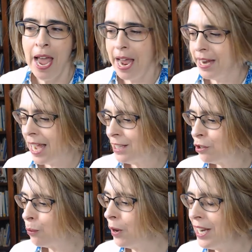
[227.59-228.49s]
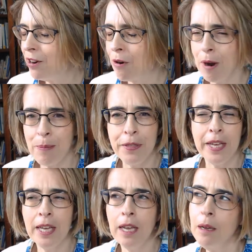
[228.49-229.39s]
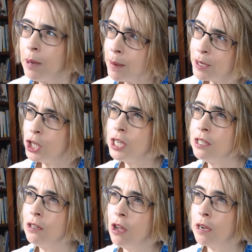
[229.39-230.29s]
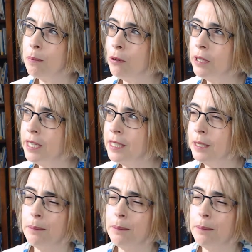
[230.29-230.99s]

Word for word: And as a reader, I'm thinking, maybe she doesn't like polyester,